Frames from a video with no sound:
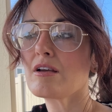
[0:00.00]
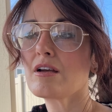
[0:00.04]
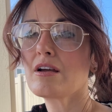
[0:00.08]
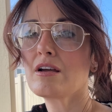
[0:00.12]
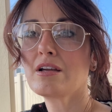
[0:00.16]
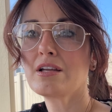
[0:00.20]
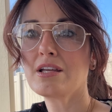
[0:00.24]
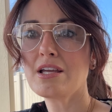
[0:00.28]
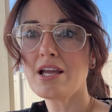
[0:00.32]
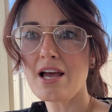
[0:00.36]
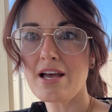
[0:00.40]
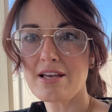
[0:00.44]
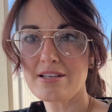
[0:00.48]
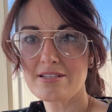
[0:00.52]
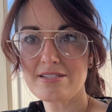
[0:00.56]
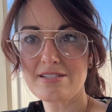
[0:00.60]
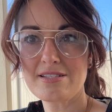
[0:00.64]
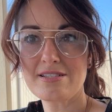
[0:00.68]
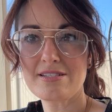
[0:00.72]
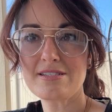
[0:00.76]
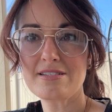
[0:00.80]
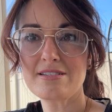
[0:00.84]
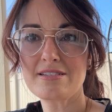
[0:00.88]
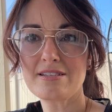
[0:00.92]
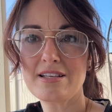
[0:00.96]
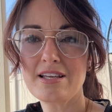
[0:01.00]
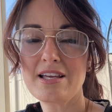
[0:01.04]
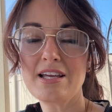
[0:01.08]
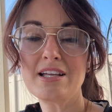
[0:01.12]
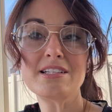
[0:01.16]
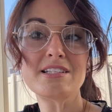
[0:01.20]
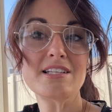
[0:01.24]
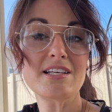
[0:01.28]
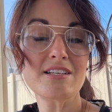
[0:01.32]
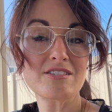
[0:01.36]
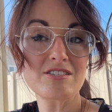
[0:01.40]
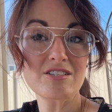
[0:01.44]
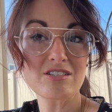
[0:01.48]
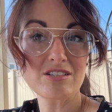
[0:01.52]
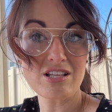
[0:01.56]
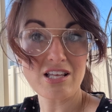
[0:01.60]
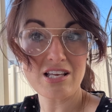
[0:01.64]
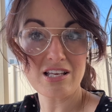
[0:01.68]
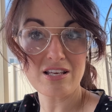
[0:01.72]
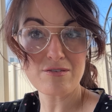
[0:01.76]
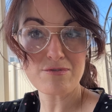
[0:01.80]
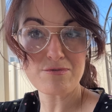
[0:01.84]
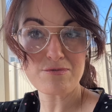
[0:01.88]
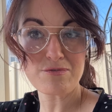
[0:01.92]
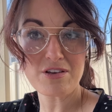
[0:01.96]
Yes, it does look like
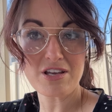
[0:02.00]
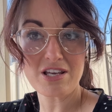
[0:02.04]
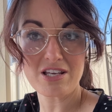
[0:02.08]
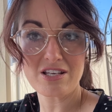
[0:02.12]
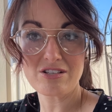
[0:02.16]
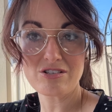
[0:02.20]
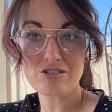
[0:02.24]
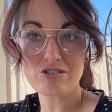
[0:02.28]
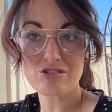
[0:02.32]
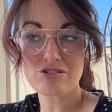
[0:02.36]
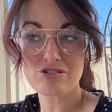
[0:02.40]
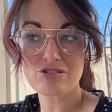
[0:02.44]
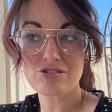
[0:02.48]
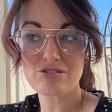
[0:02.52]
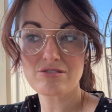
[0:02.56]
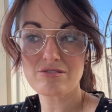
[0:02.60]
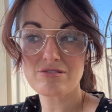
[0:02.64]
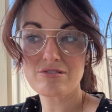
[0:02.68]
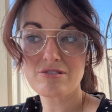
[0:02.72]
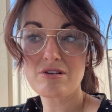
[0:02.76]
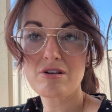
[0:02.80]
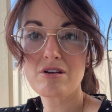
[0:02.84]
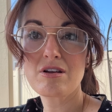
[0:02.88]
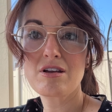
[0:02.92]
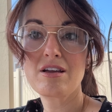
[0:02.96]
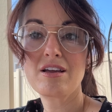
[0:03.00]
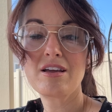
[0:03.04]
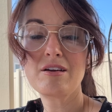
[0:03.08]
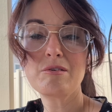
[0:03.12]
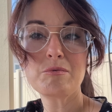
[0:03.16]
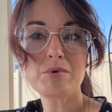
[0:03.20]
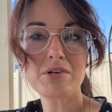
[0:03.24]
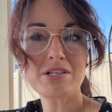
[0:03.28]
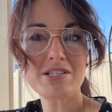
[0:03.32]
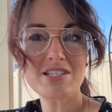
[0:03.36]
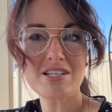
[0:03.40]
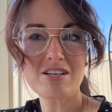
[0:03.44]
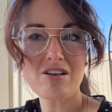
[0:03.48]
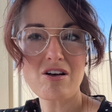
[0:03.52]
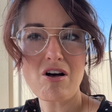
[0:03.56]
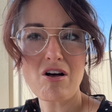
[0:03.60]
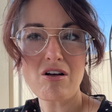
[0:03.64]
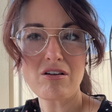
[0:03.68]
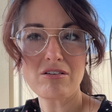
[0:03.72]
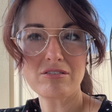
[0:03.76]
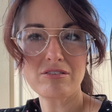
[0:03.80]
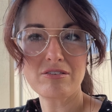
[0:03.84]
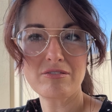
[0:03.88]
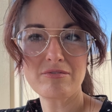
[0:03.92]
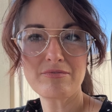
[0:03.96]
a fish. What's it
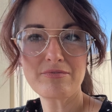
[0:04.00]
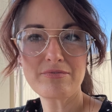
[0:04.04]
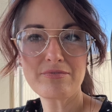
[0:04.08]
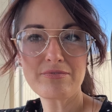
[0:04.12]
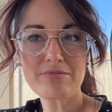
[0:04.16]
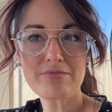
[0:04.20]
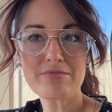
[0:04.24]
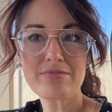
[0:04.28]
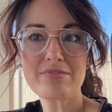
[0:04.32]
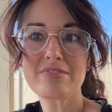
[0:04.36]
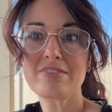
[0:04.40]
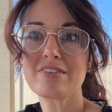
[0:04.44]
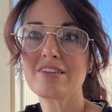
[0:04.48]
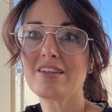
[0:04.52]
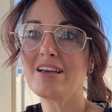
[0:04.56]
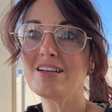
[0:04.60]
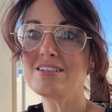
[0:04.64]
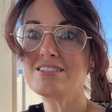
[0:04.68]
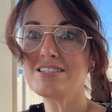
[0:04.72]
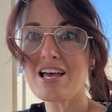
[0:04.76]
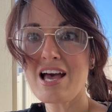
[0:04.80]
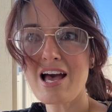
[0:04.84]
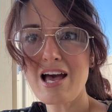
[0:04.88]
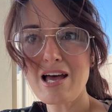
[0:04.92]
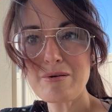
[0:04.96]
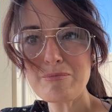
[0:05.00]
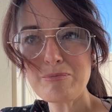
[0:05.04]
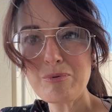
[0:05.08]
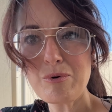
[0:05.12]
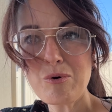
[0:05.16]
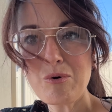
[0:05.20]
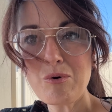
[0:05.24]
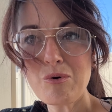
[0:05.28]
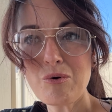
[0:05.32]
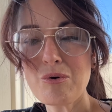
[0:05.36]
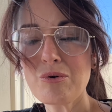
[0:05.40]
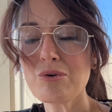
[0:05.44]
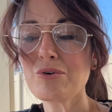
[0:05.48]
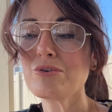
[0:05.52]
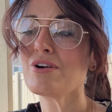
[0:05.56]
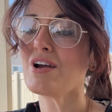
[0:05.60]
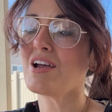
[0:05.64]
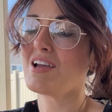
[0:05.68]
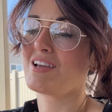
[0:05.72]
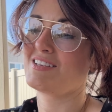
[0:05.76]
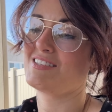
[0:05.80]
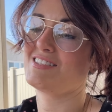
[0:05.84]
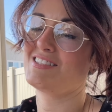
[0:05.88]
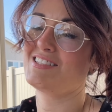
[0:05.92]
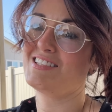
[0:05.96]
called? A tadpole,
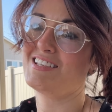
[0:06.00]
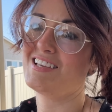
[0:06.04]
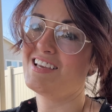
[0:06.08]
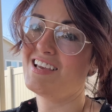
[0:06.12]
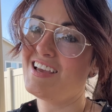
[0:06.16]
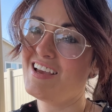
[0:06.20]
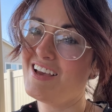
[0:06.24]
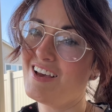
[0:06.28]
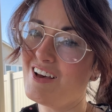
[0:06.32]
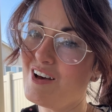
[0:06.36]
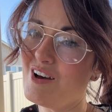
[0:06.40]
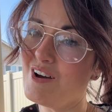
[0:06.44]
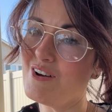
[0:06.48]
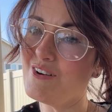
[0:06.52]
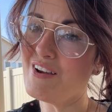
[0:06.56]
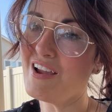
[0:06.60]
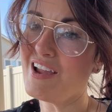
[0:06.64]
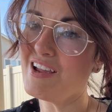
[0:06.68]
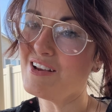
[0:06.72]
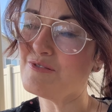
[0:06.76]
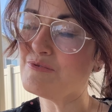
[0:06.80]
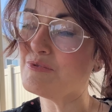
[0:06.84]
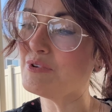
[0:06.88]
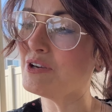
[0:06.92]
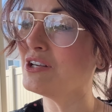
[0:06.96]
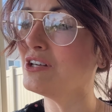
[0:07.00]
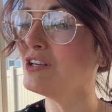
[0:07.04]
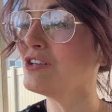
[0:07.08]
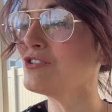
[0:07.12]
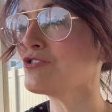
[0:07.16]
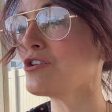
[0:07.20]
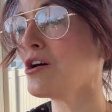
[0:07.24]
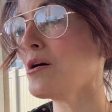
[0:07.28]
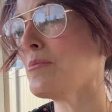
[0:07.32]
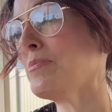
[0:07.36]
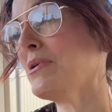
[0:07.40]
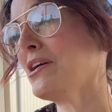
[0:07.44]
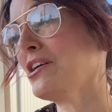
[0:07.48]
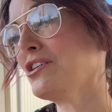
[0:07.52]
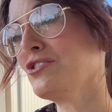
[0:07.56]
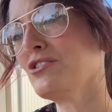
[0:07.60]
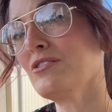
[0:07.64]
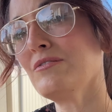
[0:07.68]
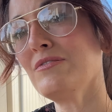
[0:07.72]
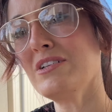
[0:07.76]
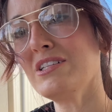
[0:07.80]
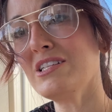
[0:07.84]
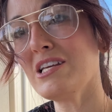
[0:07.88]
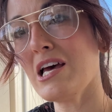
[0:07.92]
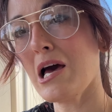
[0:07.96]
correct. All right, we're gonna draw a picture of
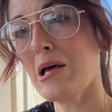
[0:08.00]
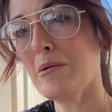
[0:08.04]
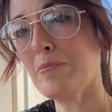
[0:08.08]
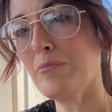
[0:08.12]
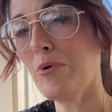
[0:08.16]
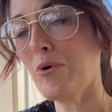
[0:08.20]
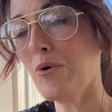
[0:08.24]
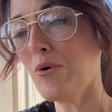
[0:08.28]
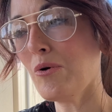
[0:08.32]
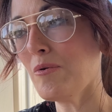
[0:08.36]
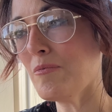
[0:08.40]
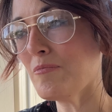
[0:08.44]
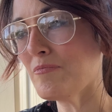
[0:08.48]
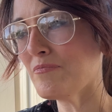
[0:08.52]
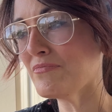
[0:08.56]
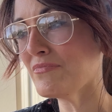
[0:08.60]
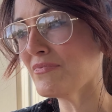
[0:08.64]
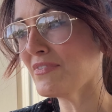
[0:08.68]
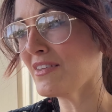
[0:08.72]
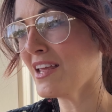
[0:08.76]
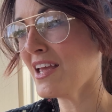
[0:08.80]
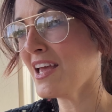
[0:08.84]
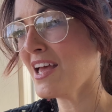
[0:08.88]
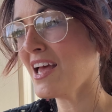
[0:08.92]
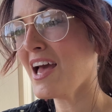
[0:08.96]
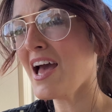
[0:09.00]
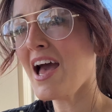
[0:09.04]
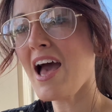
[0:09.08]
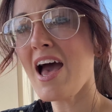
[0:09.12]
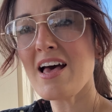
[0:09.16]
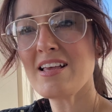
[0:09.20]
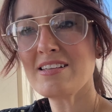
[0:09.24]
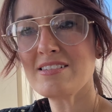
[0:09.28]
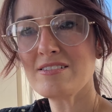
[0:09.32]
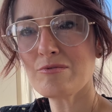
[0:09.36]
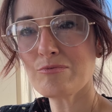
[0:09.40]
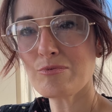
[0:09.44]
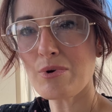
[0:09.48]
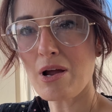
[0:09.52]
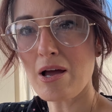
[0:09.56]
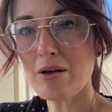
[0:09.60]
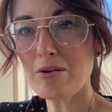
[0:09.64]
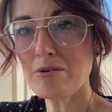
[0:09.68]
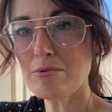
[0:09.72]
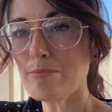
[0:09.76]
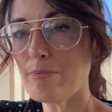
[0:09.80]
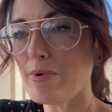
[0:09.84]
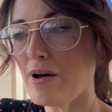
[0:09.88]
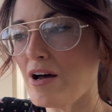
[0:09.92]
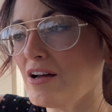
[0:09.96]
a tadpole. It has a
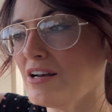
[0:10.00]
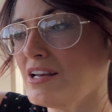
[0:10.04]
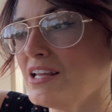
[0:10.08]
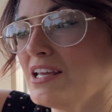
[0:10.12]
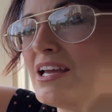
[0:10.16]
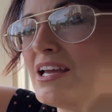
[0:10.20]
round body